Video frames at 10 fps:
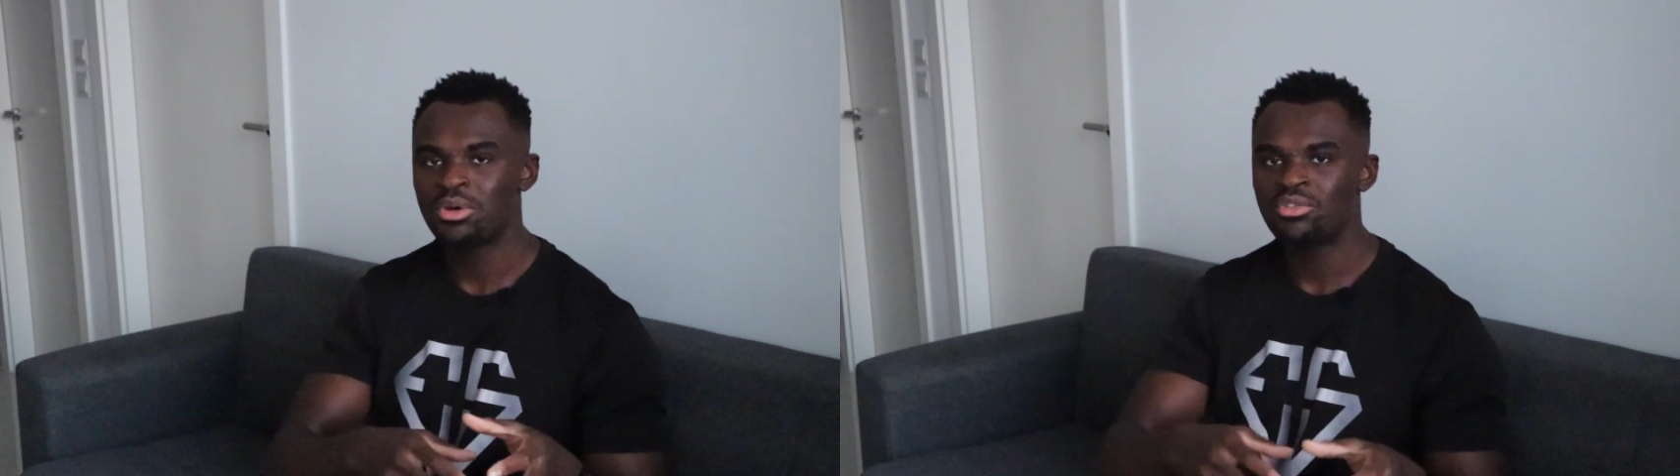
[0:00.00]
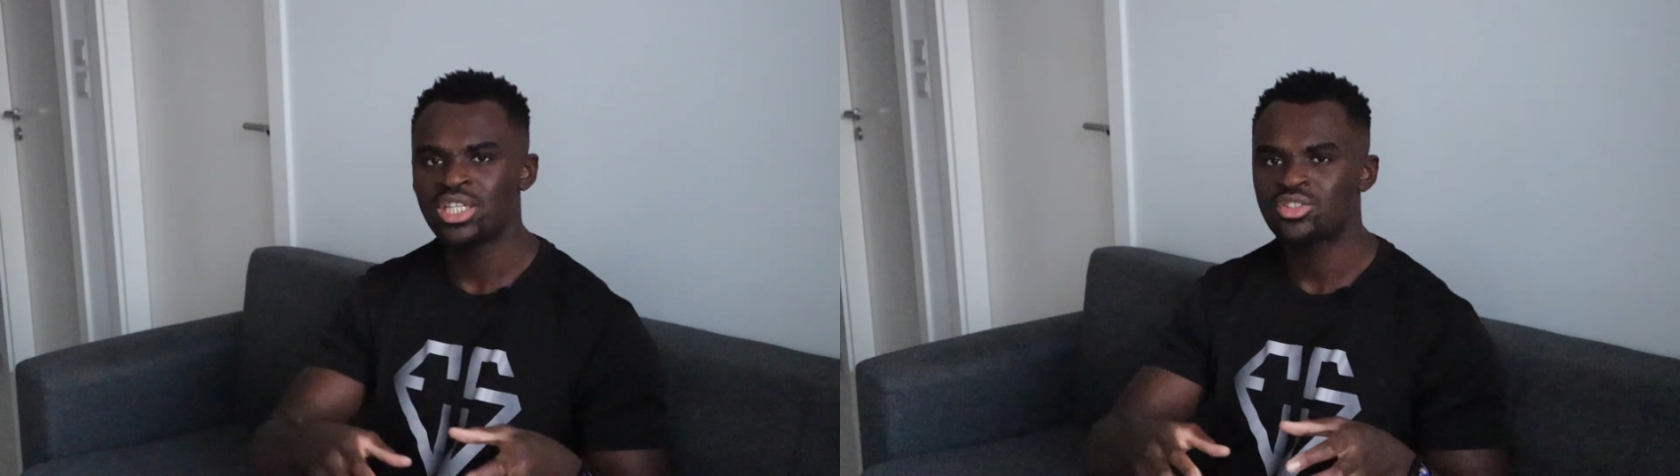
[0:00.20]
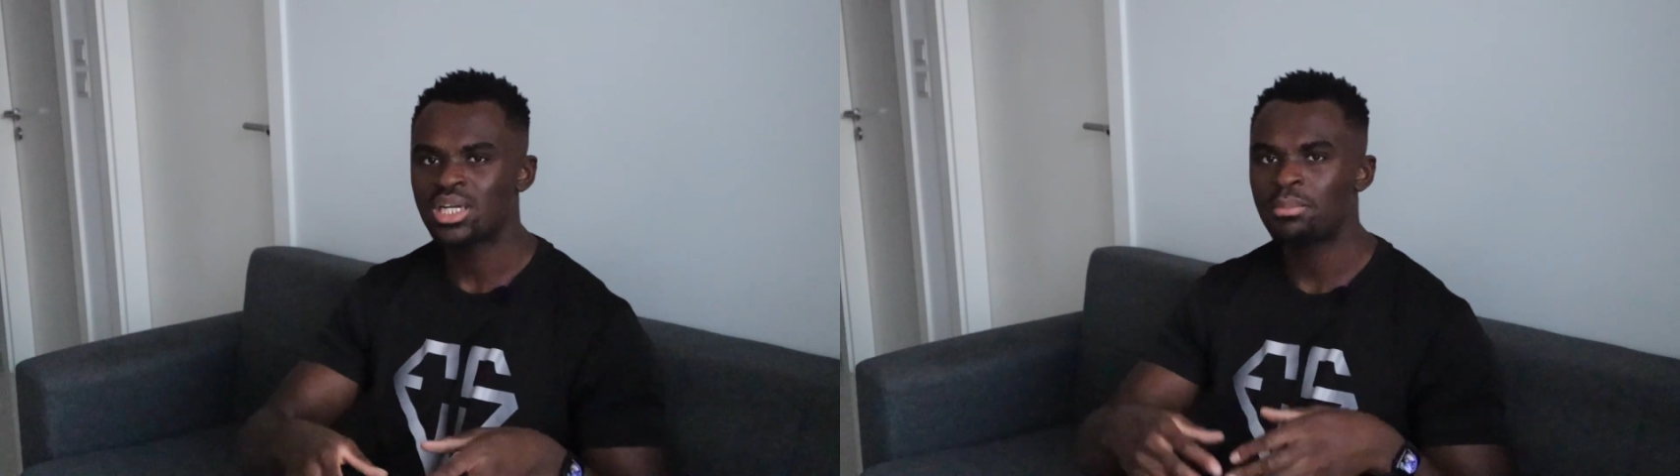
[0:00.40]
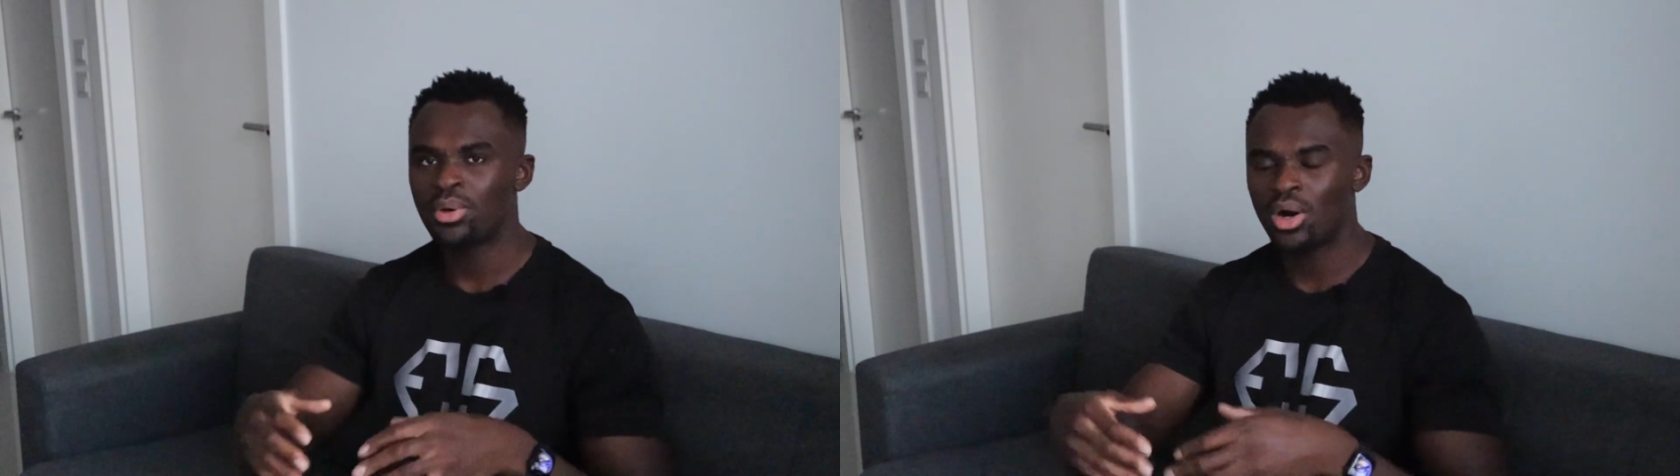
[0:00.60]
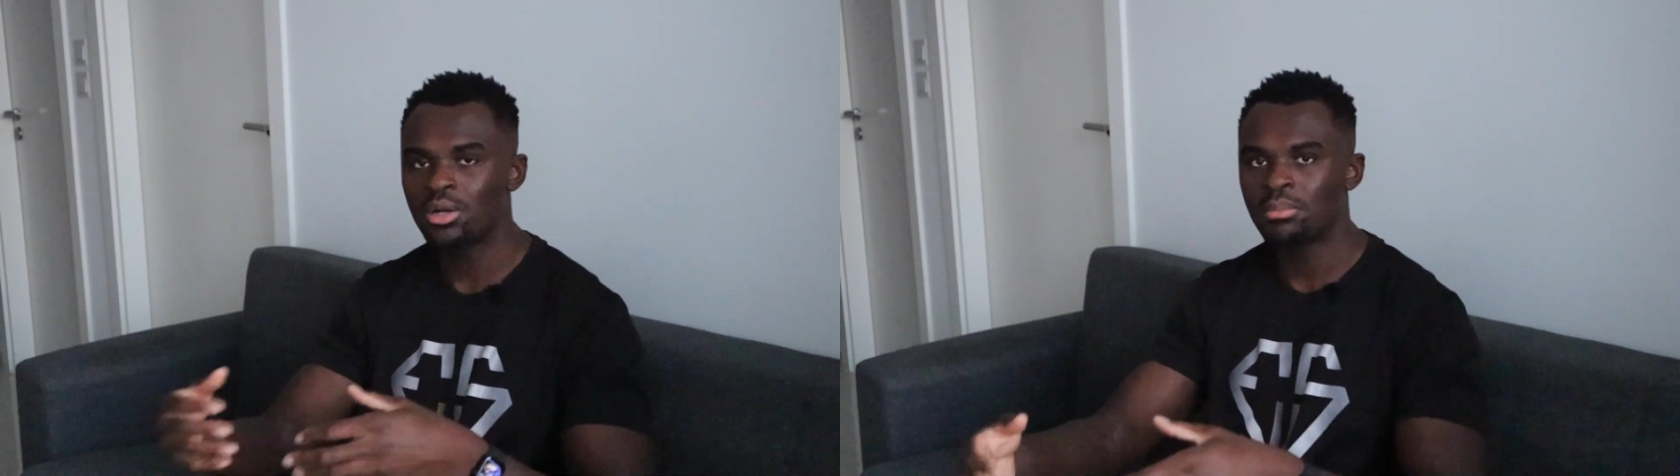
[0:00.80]
we're really trying to
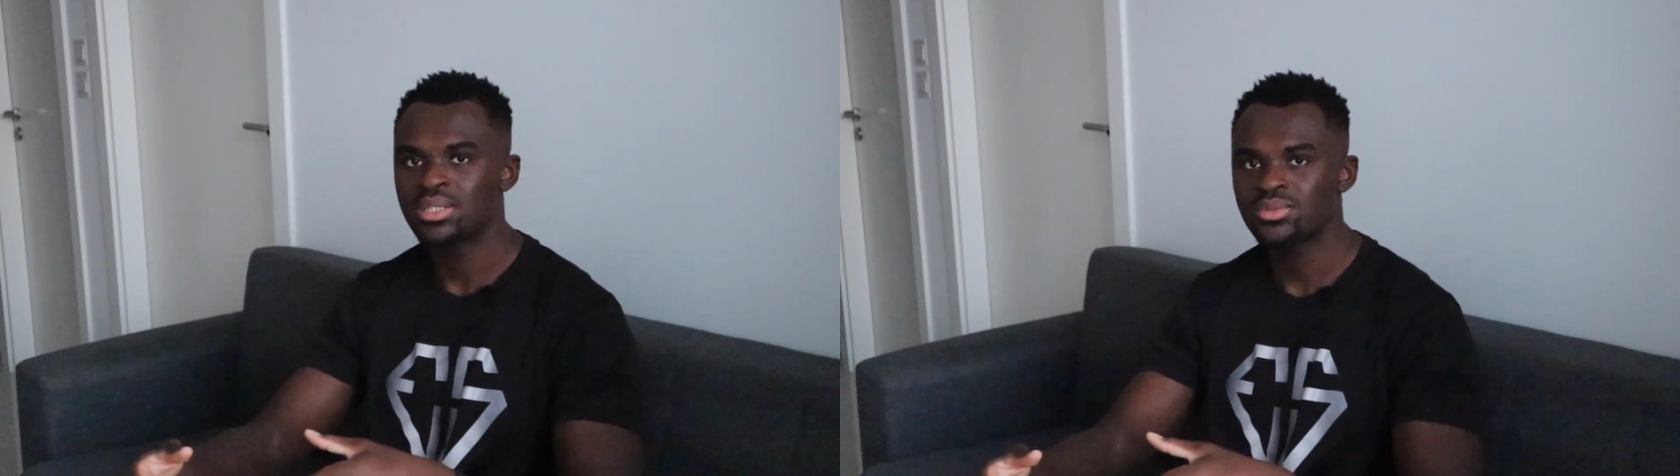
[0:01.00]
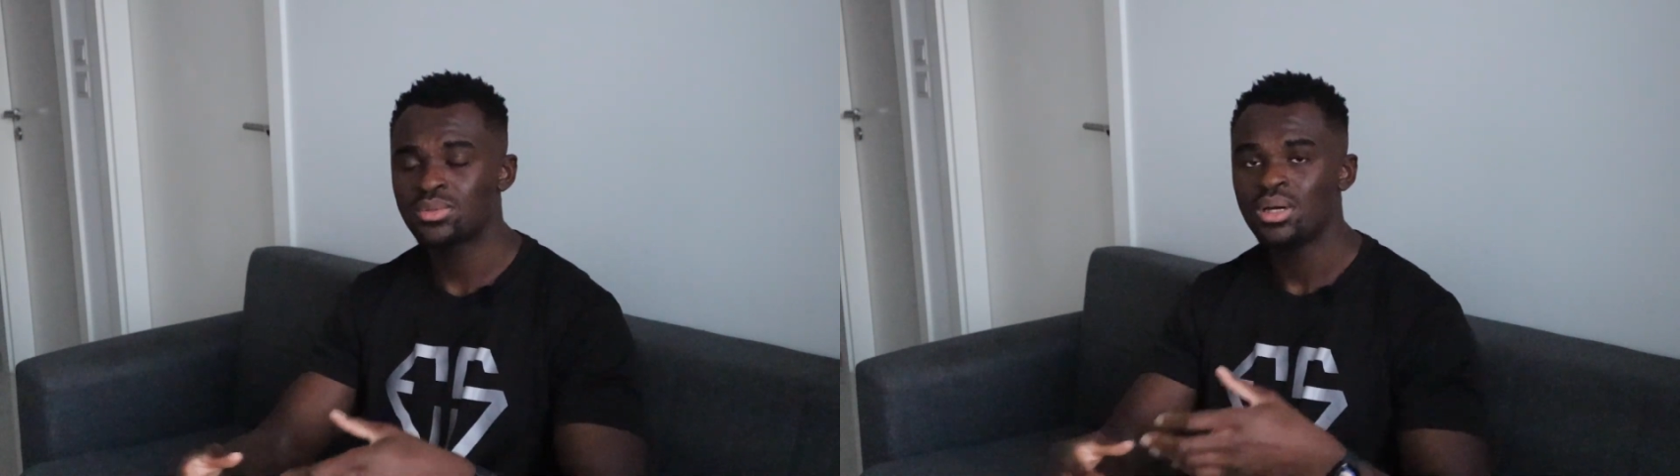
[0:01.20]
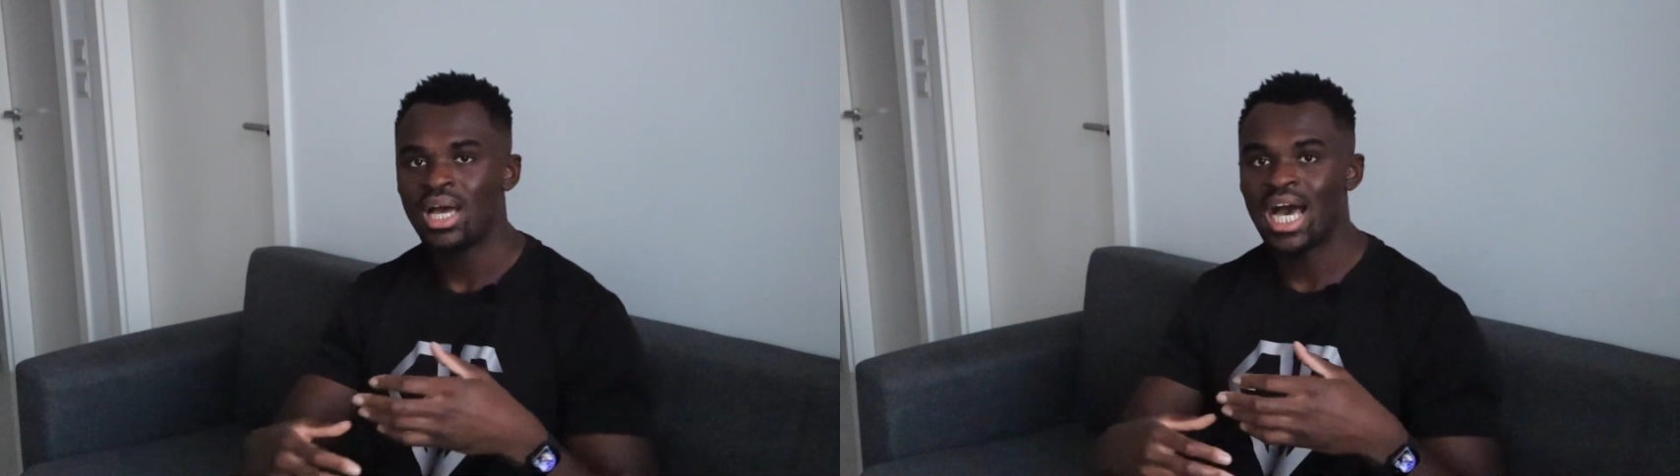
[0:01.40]
put on muscle.